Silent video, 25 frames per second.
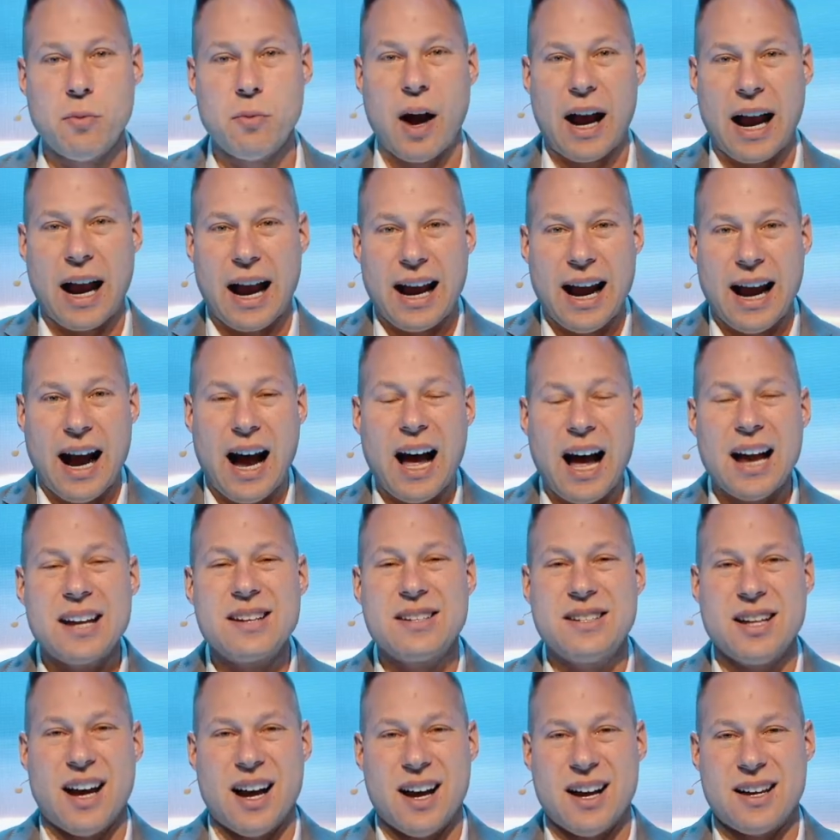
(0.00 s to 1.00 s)
what God
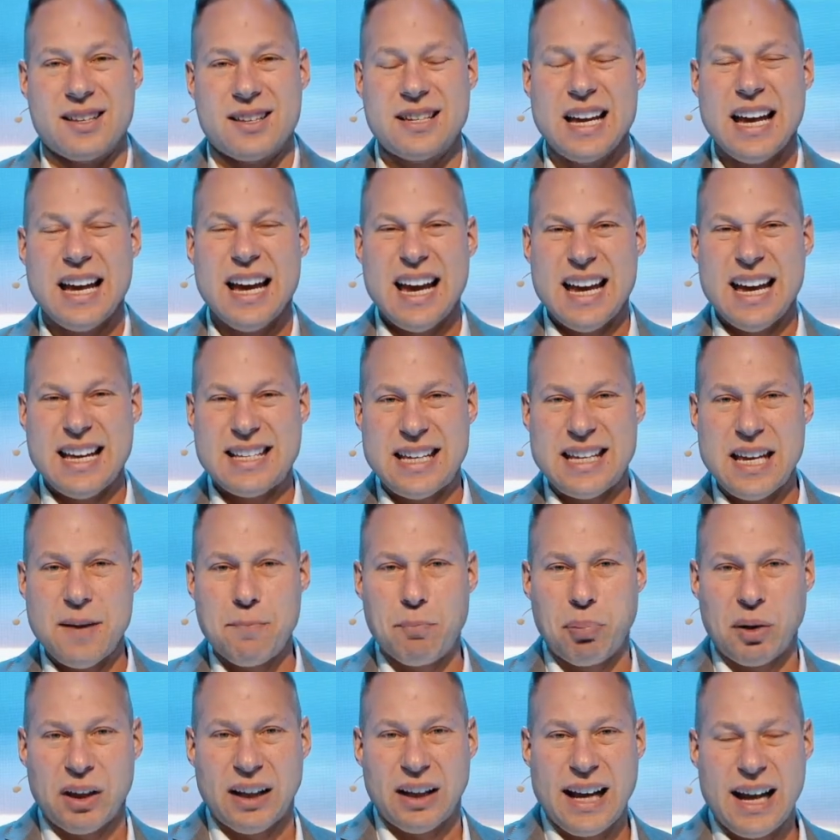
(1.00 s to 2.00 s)
does is He
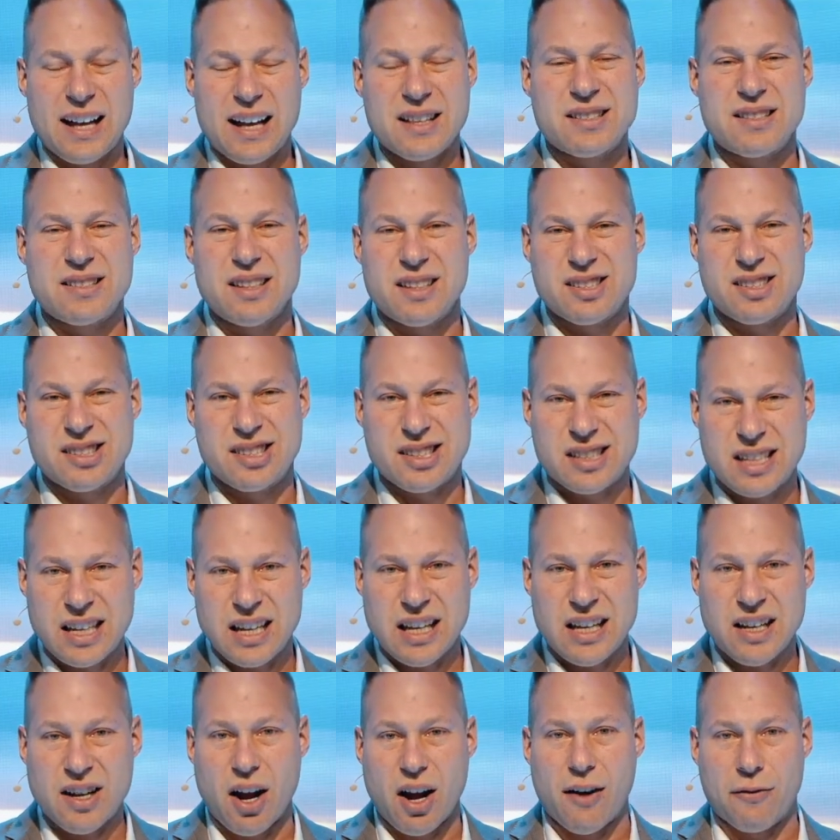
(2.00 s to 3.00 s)
plants the
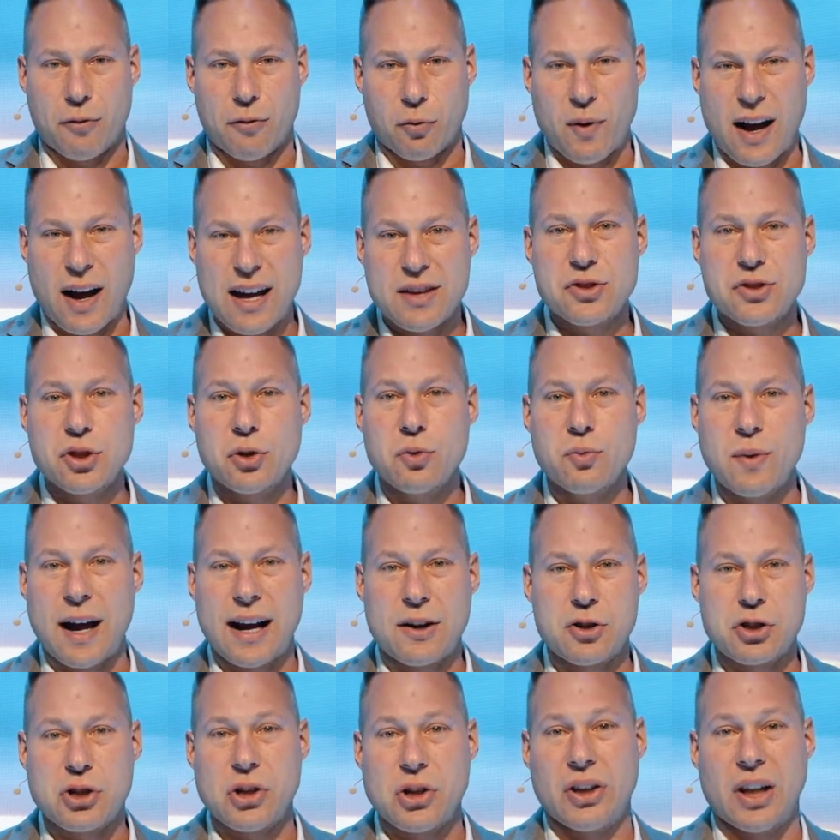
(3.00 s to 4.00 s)
seed of
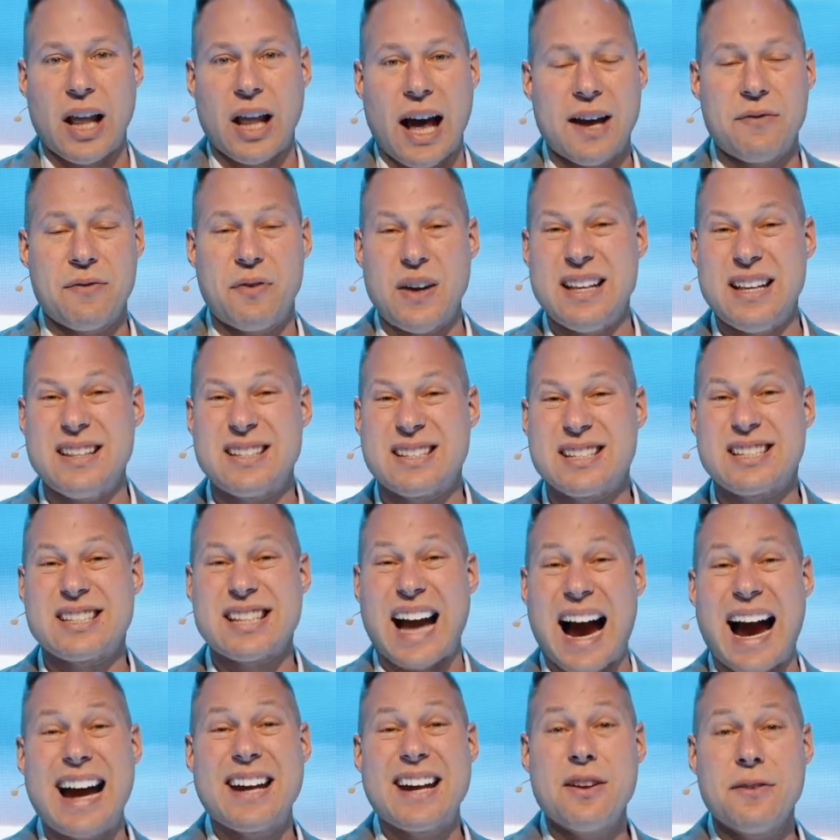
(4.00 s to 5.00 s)
resurrection life
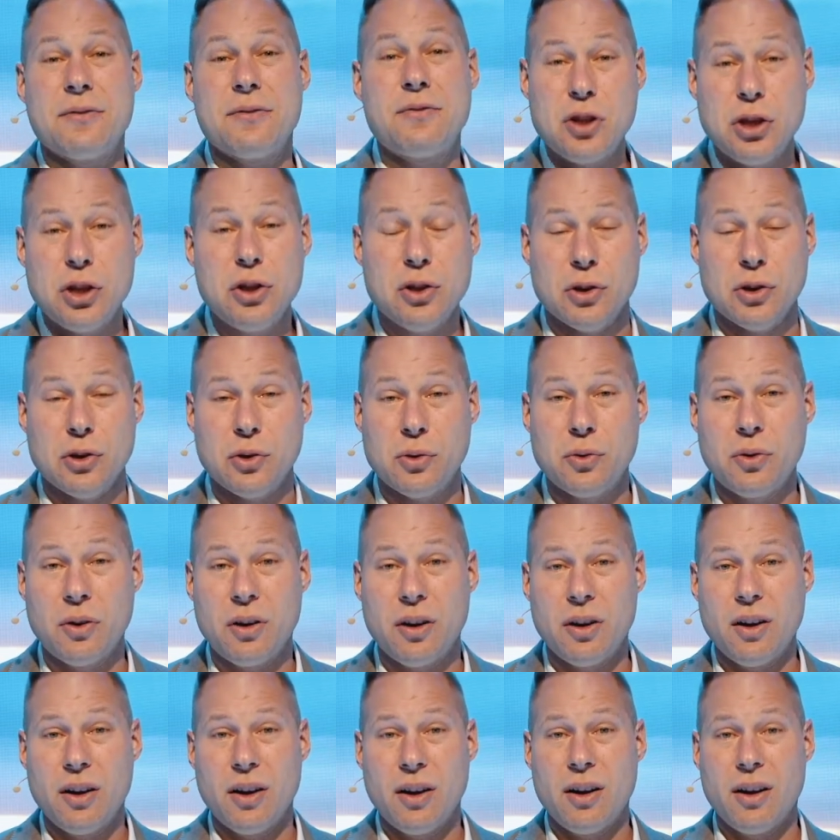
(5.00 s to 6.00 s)
inside of
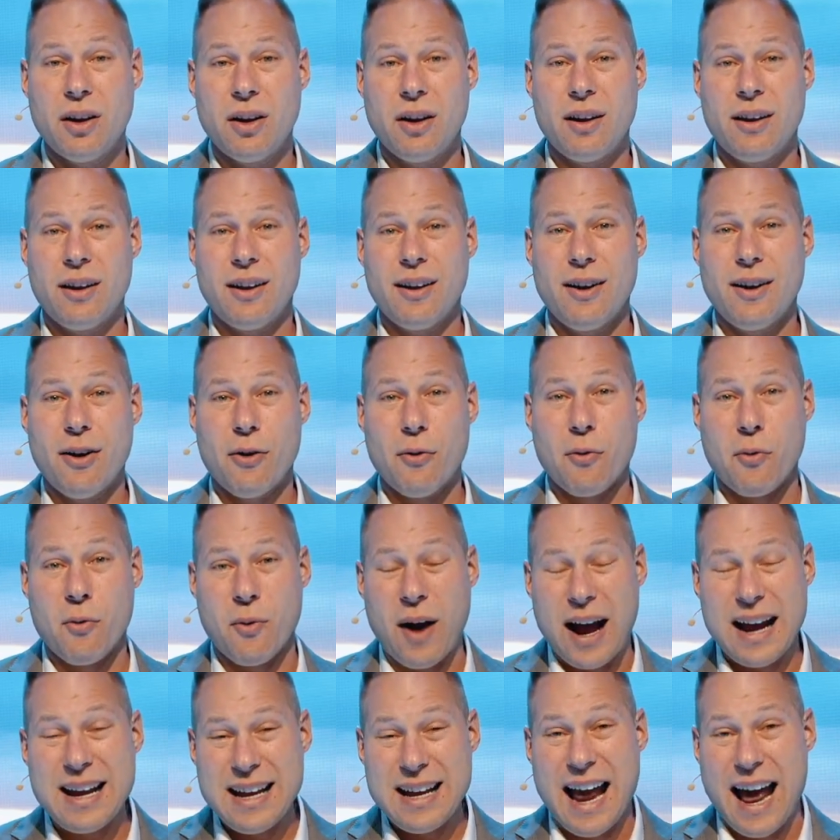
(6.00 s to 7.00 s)
you
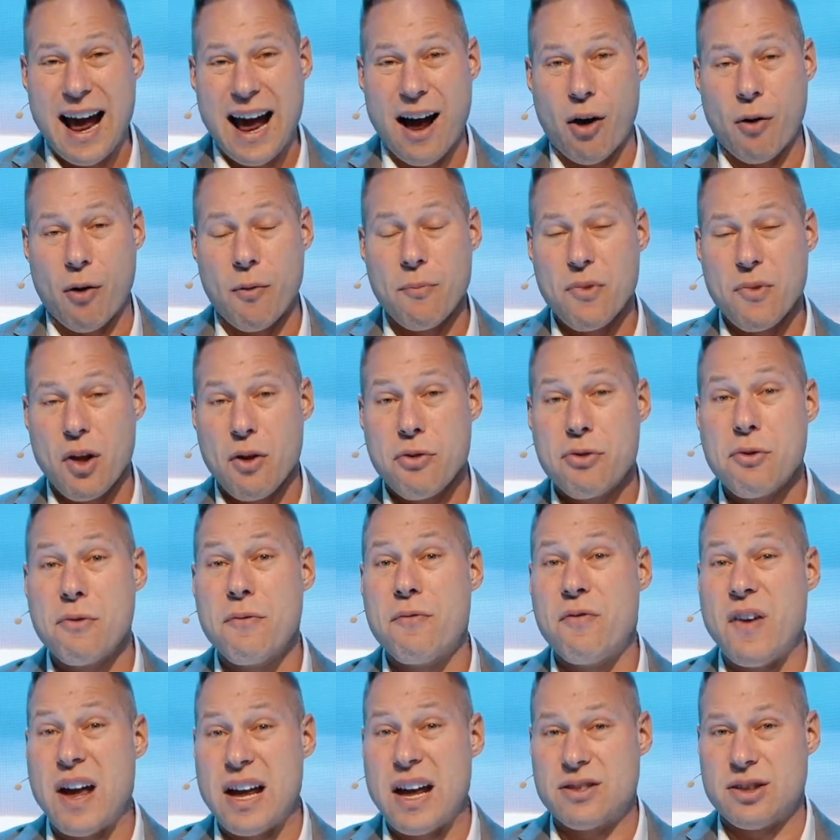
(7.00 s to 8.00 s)
right now through
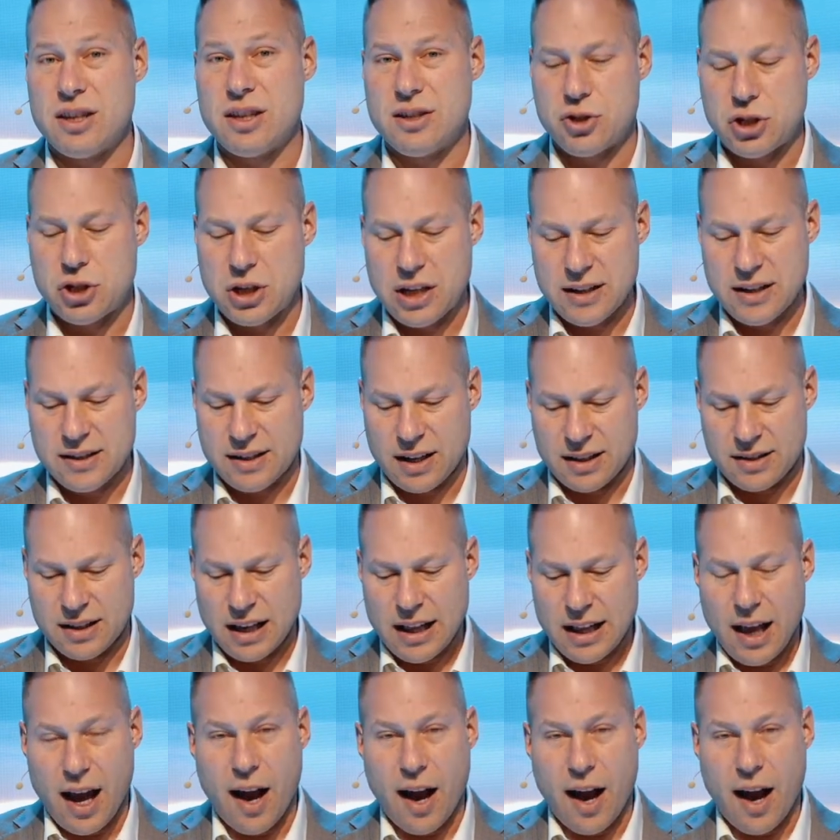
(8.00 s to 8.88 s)
faith in Jesus.